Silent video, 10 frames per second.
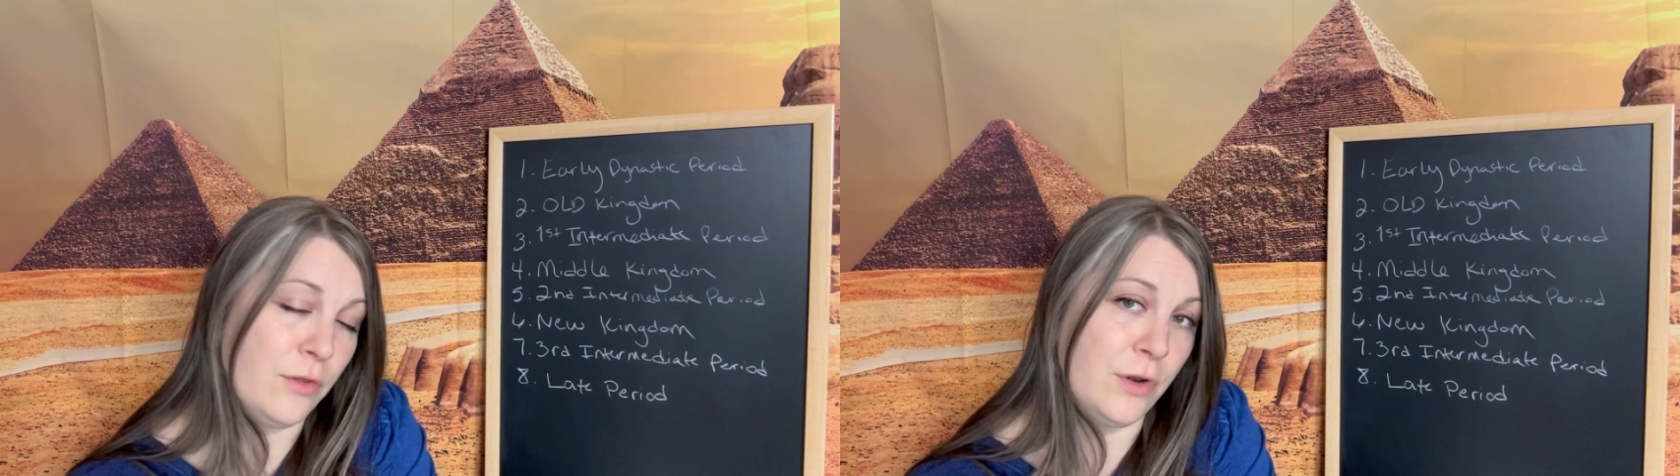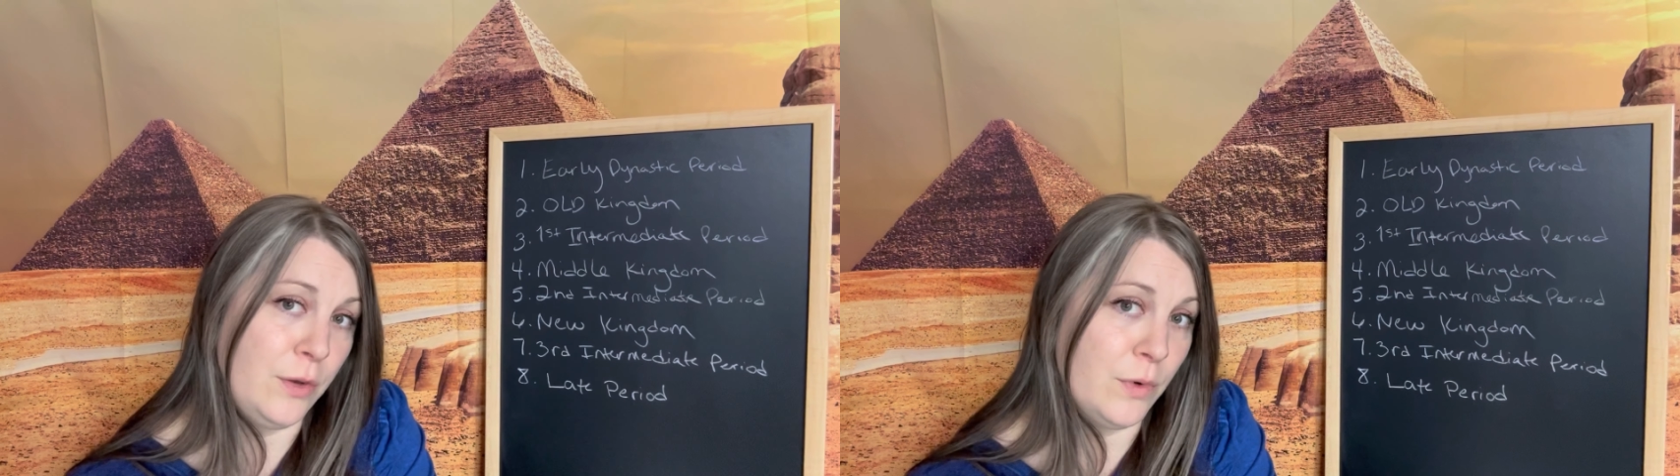
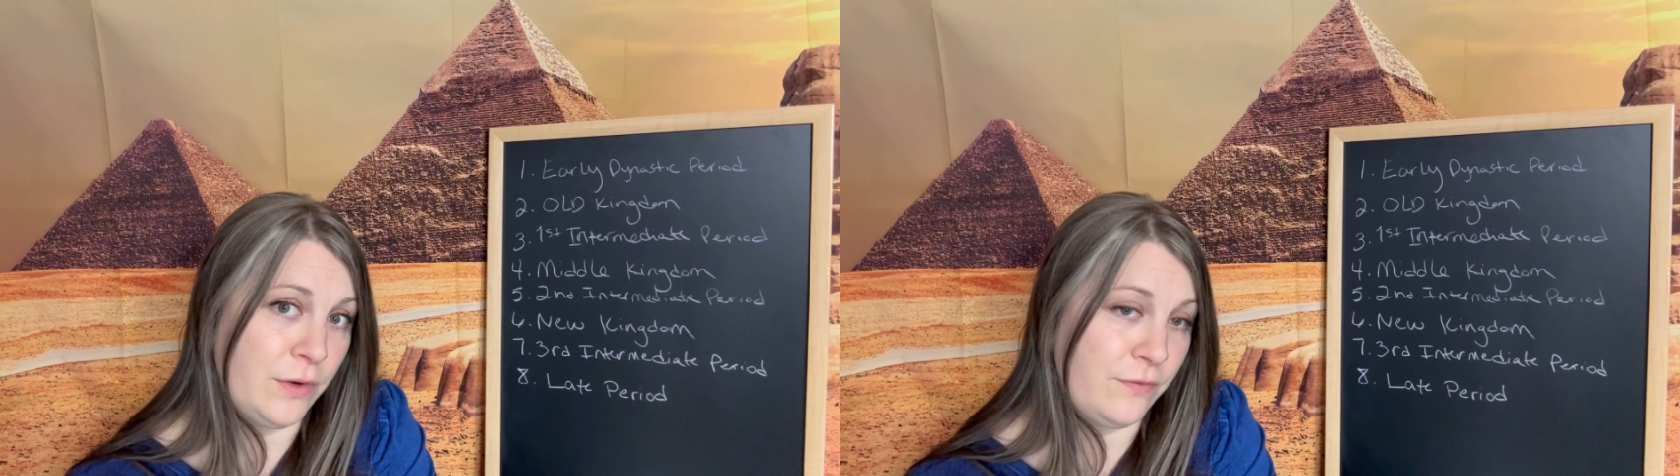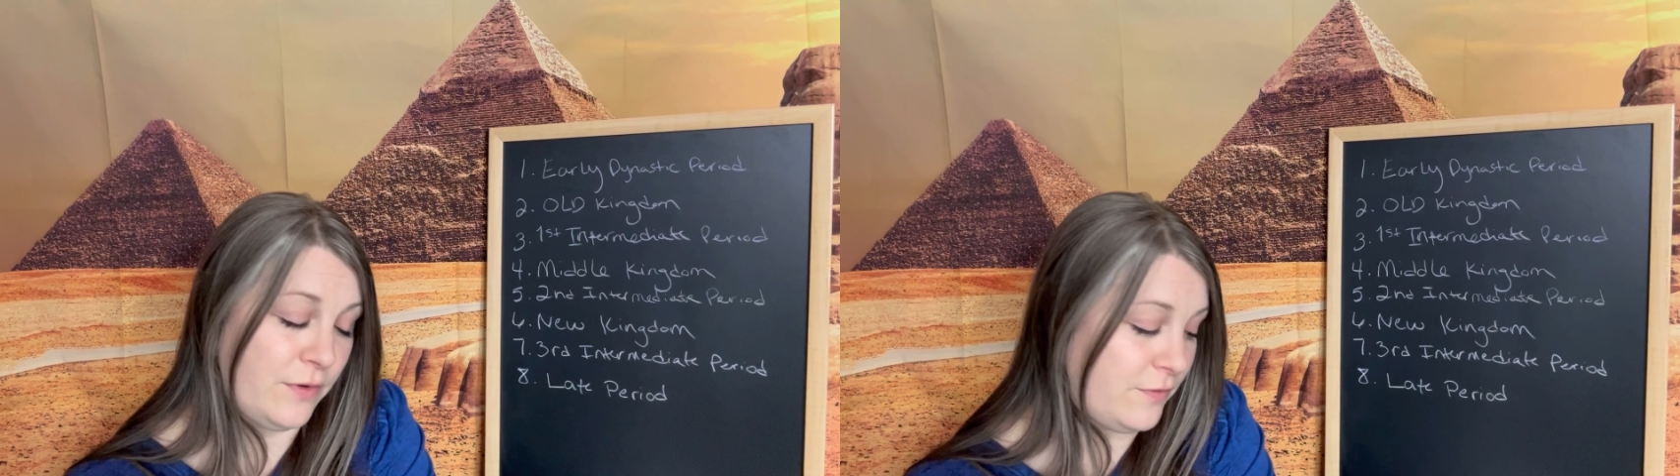
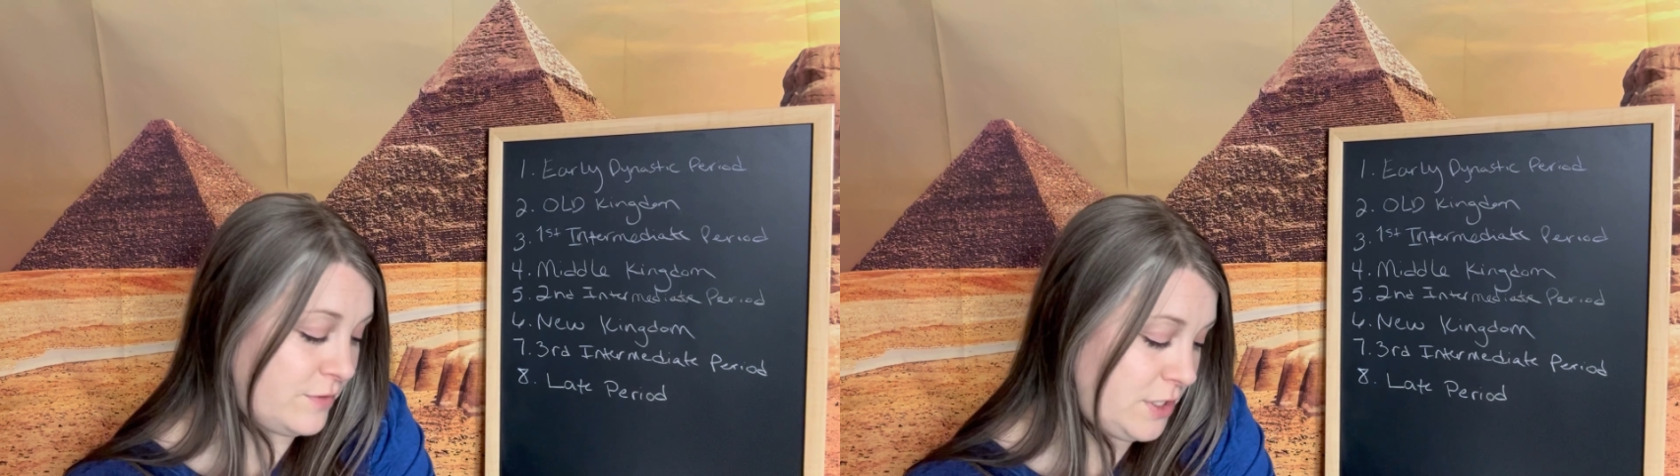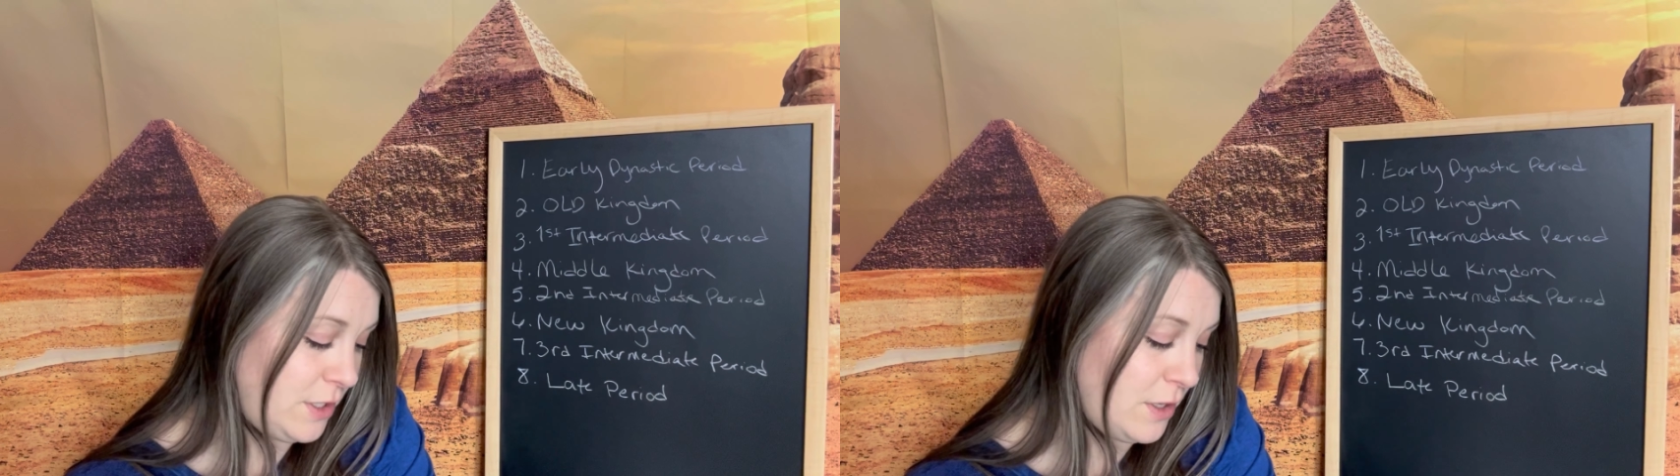
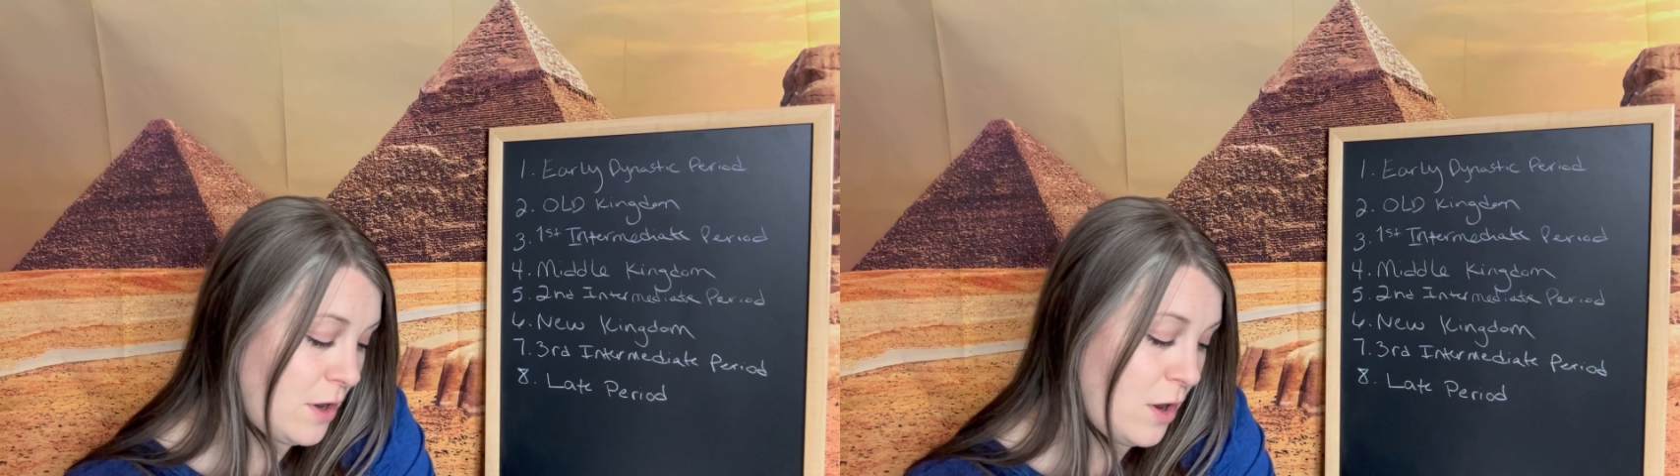3150,